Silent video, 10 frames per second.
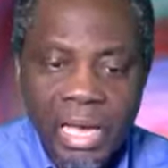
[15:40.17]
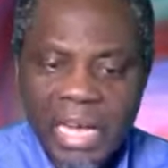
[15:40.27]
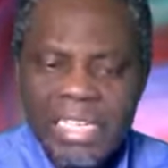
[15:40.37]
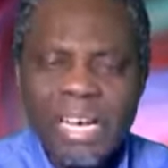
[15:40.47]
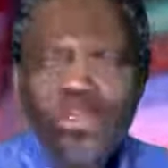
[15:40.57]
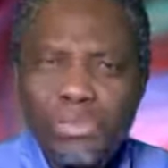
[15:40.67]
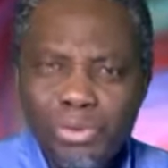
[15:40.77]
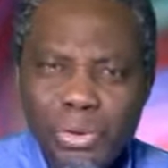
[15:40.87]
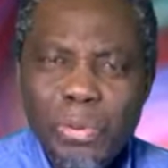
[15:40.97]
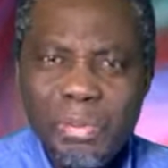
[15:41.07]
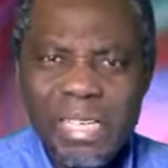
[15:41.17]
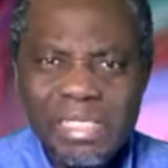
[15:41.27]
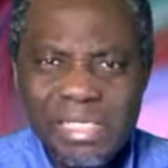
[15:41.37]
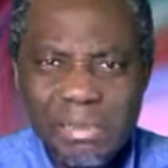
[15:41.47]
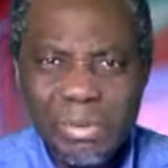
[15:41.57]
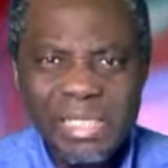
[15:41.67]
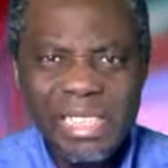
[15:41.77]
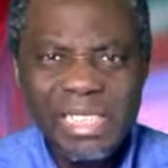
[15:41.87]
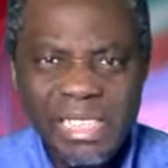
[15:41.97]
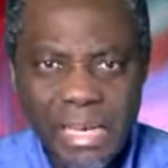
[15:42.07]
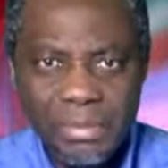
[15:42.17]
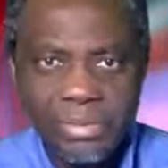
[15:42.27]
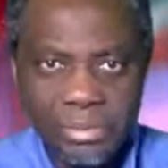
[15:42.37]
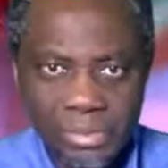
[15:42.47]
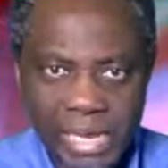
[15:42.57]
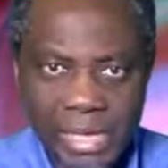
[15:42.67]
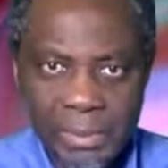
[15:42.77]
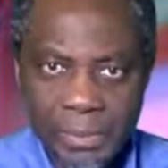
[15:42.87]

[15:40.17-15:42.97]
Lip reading: And there are so many demonic games today.